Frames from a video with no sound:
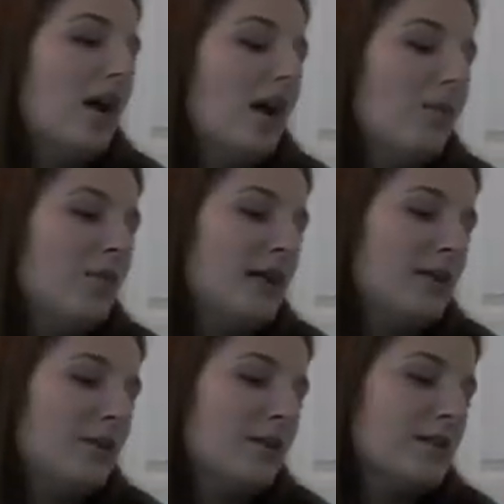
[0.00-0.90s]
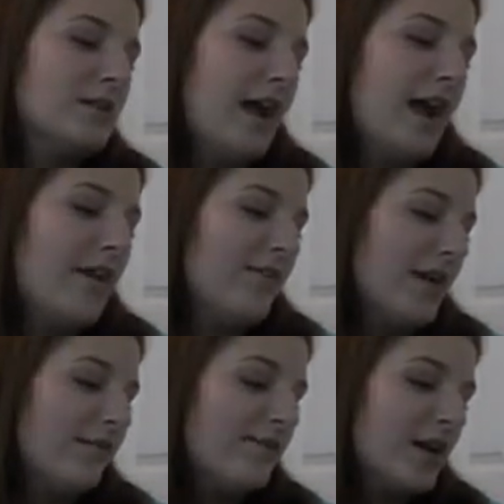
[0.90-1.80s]
Well, that's because I have
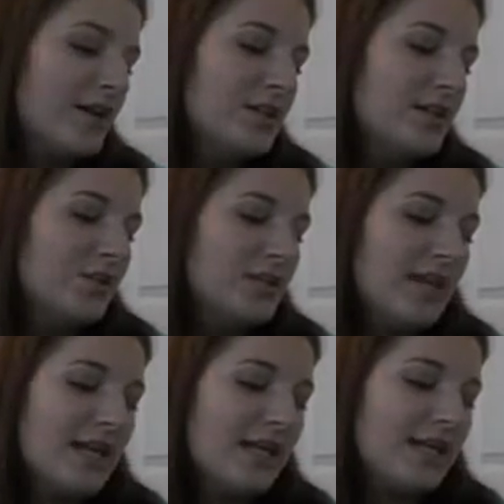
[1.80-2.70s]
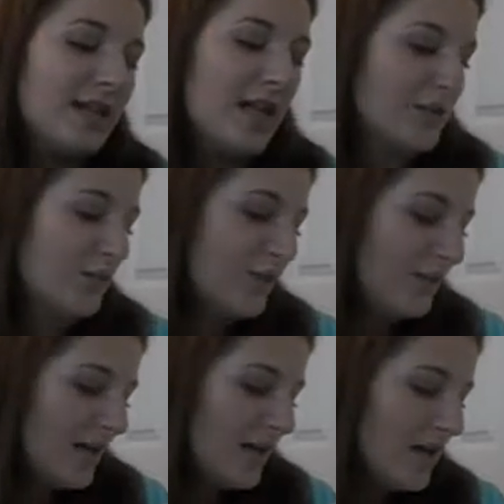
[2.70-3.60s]
a friend who's taking the class with
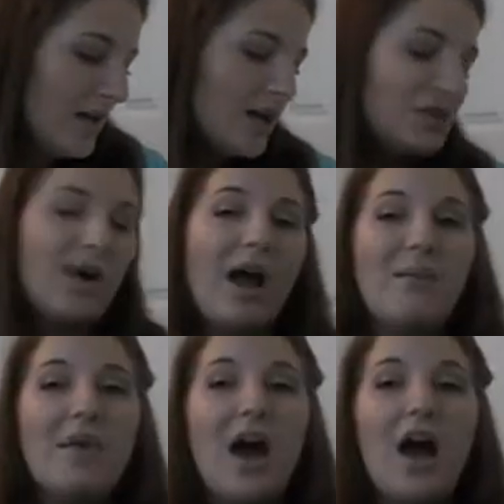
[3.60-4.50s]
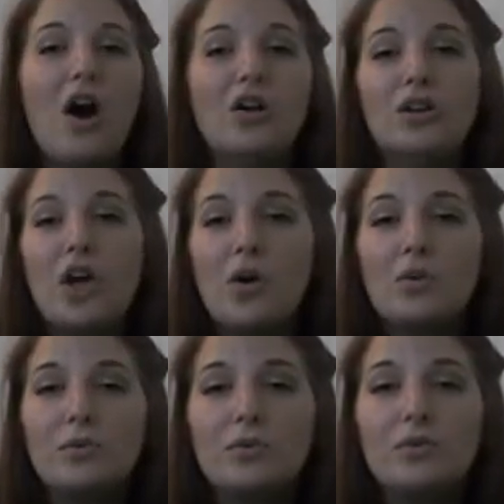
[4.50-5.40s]
me, so I'm not
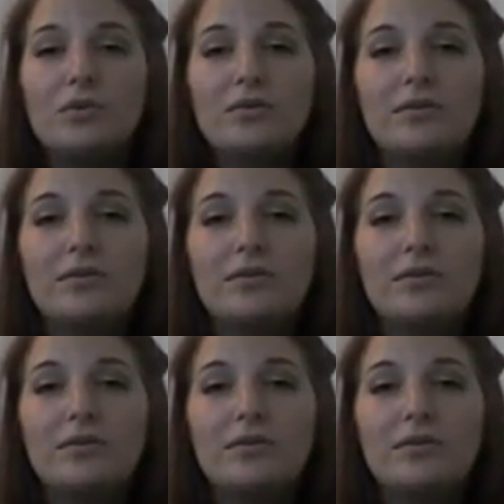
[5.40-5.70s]
alone.